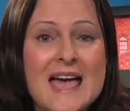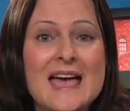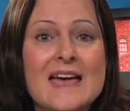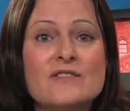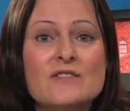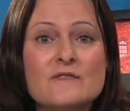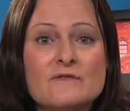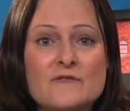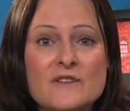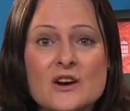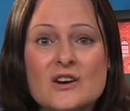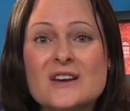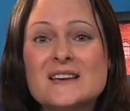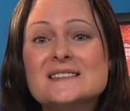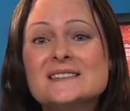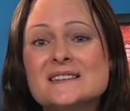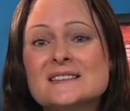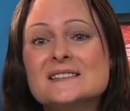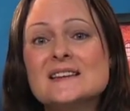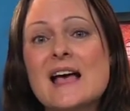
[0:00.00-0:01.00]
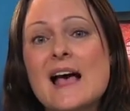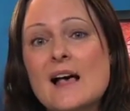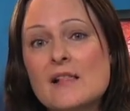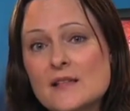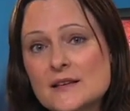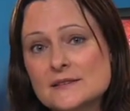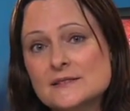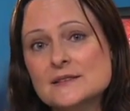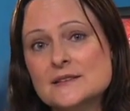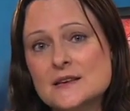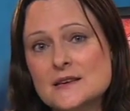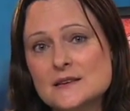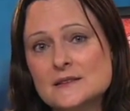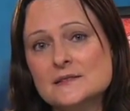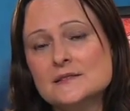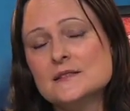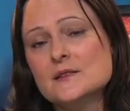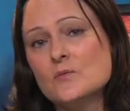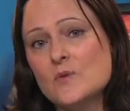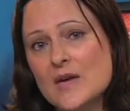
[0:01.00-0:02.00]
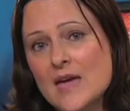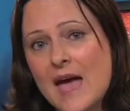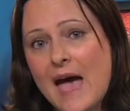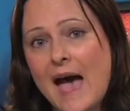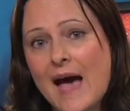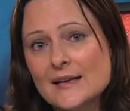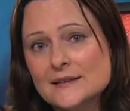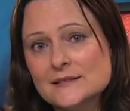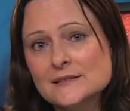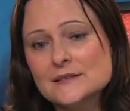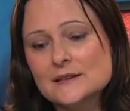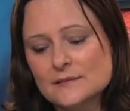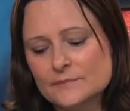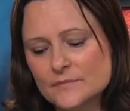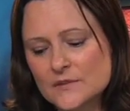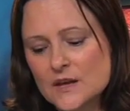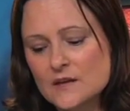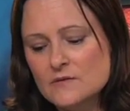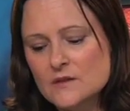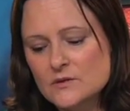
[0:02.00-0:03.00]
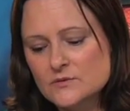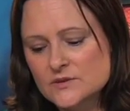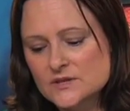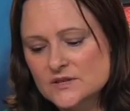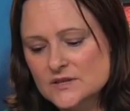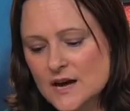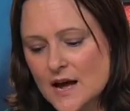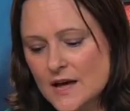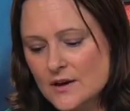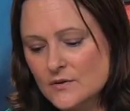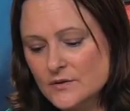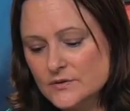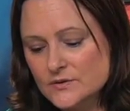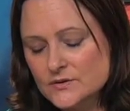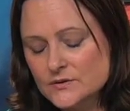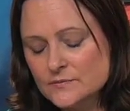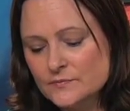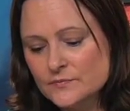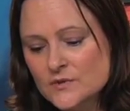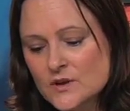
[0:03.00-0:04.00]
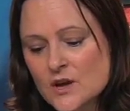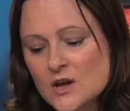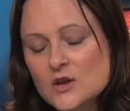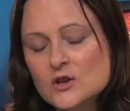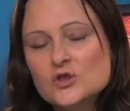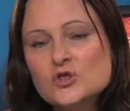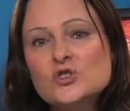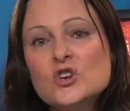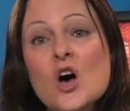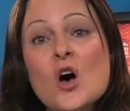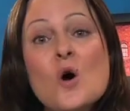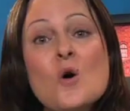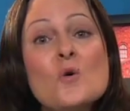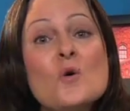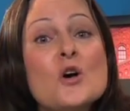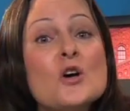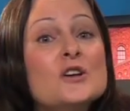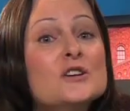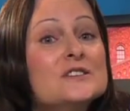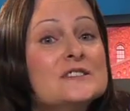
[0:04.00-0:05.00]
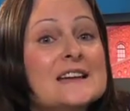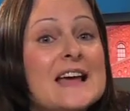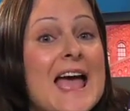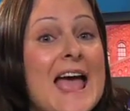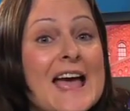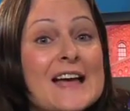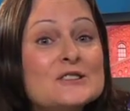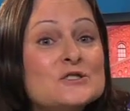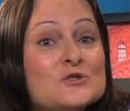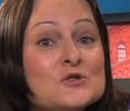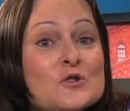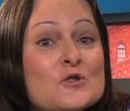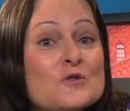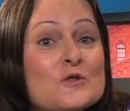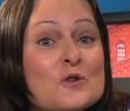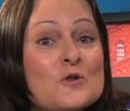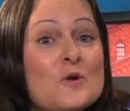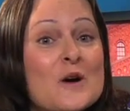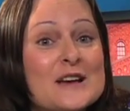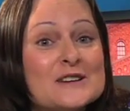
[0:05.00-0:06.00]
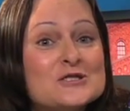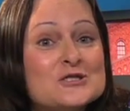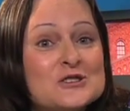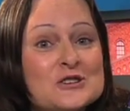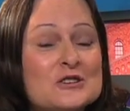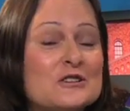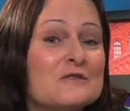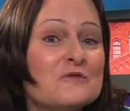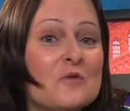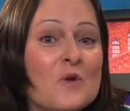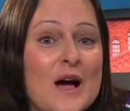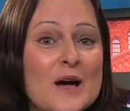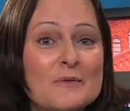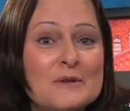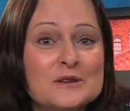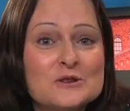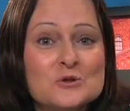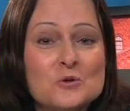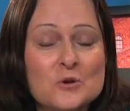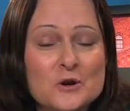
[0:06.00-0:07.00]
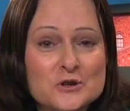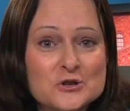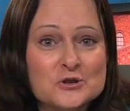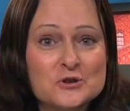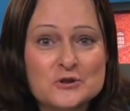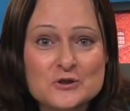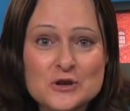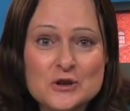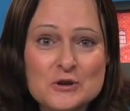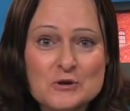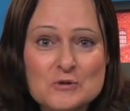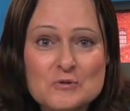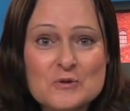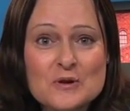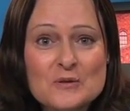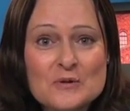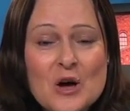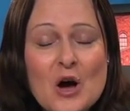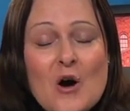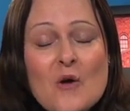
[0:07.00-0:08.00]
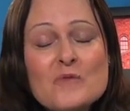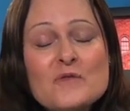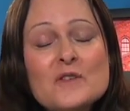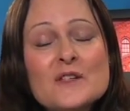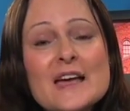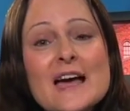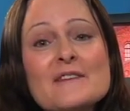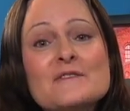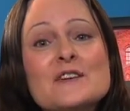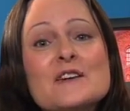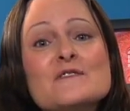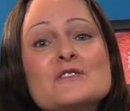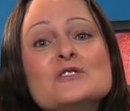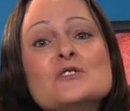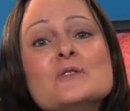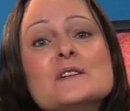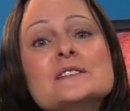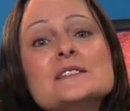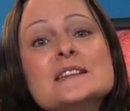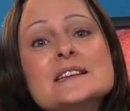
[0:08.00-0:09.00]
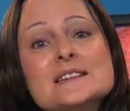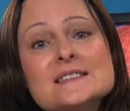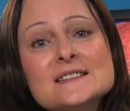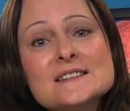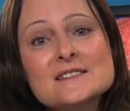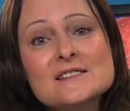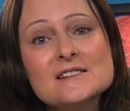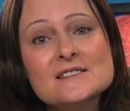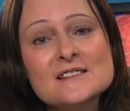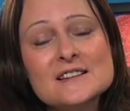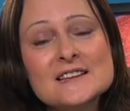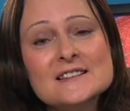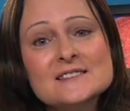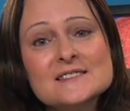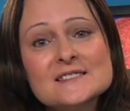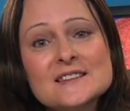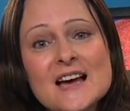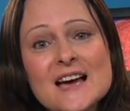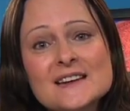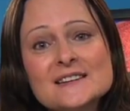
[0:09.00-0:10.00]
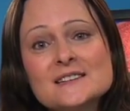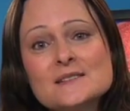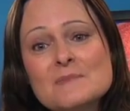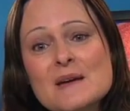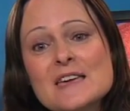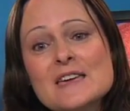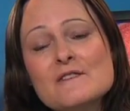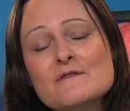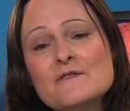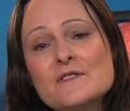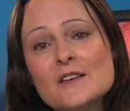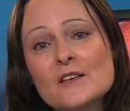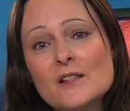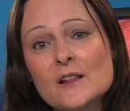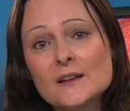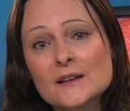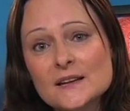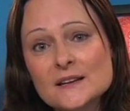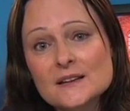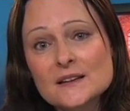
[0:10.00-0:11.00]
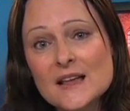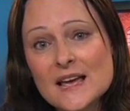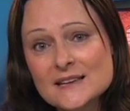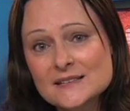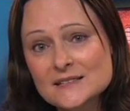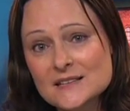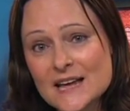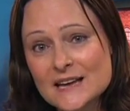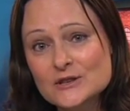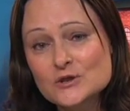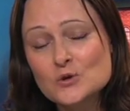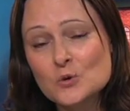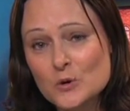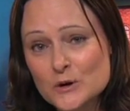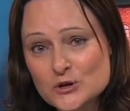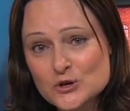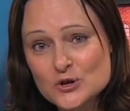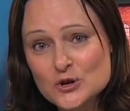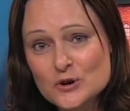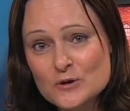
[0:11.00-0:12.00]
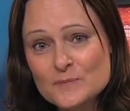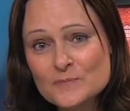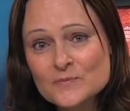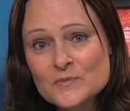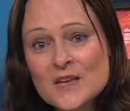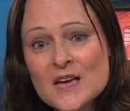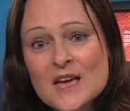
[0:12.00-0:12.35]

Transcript: and the various italices that we ask in those styles. So to answer the question of why we torture you, hopefully I've given you at least a little insight to make it feel a little less like torture.